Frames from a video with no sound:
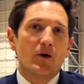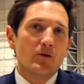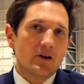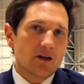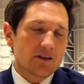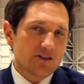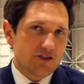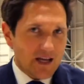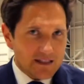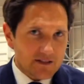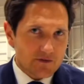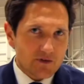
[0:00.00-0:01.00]
polar
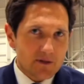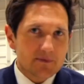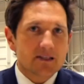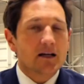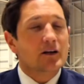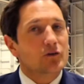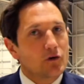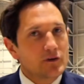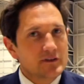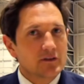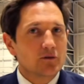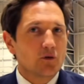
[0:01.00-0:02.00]
jet streams across
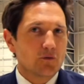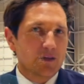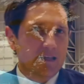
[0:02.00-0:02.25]
the North